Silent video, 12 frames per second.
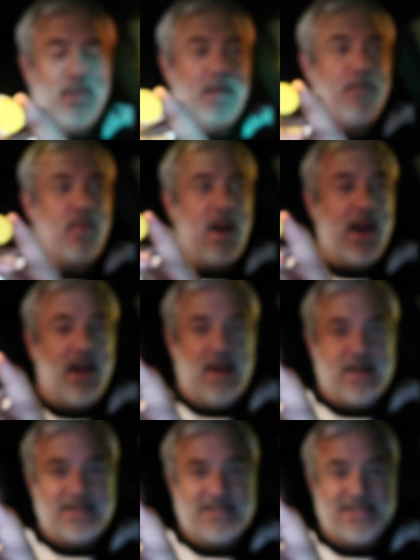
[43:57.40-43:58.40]
lip
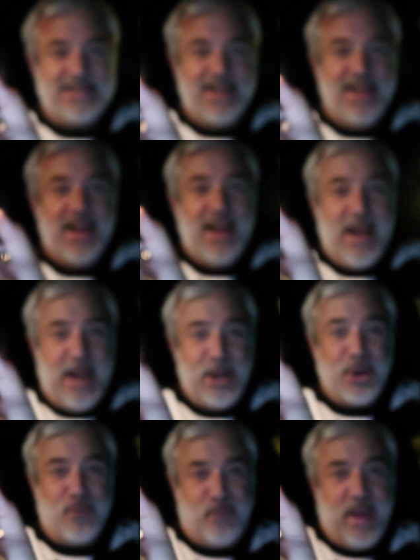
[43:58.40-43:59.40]
products
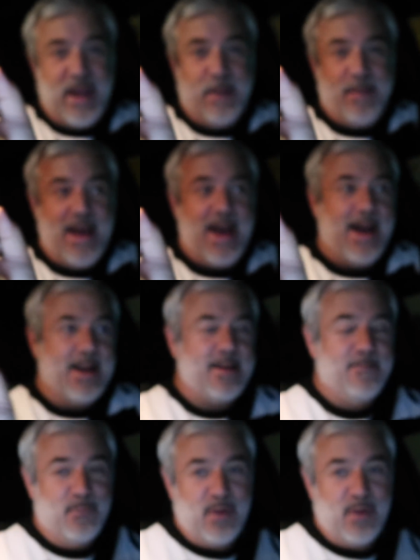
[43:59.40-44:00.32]
in your fanny pack,